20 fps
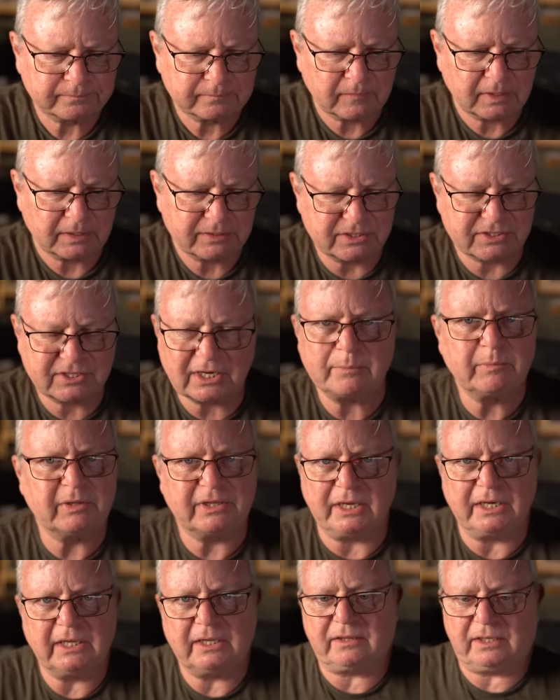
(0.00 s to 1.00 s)
It's the same with
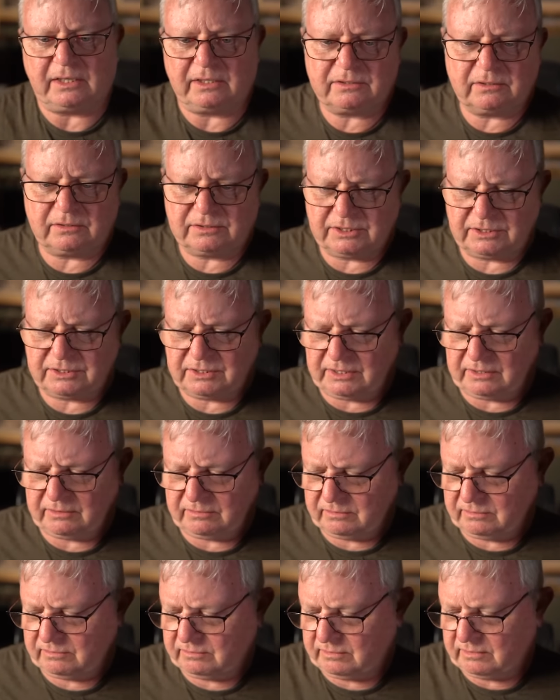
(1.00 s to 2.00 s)
anything. It's not just
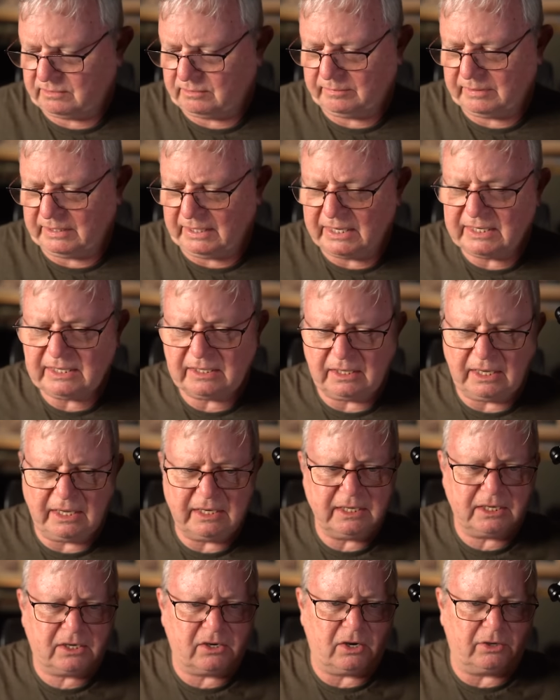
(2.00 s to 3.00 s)
I mean, any
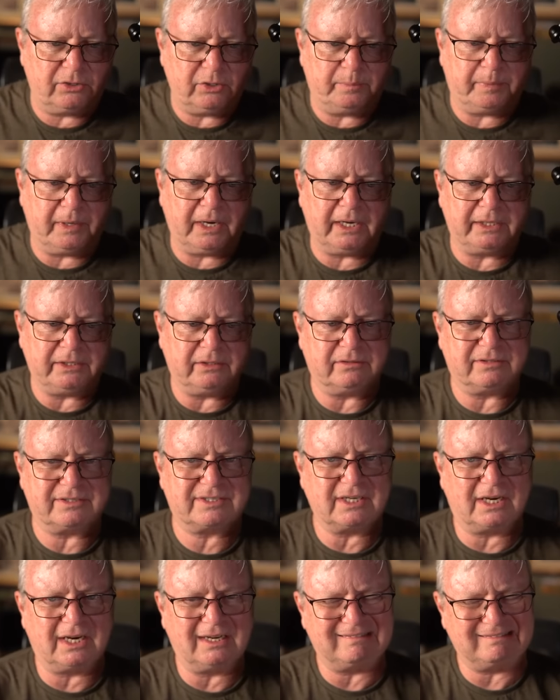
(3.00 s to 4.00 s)
any car you buy and you
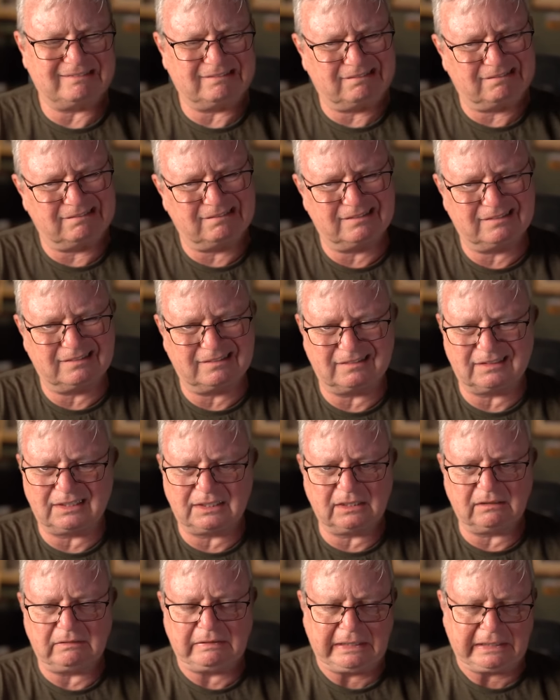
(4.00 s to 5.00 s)
decide, oh, I
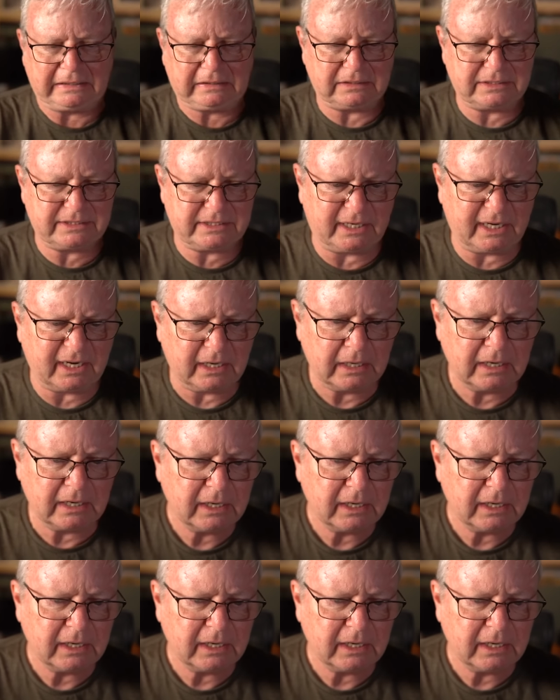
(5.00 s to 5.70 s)
don't like this thing.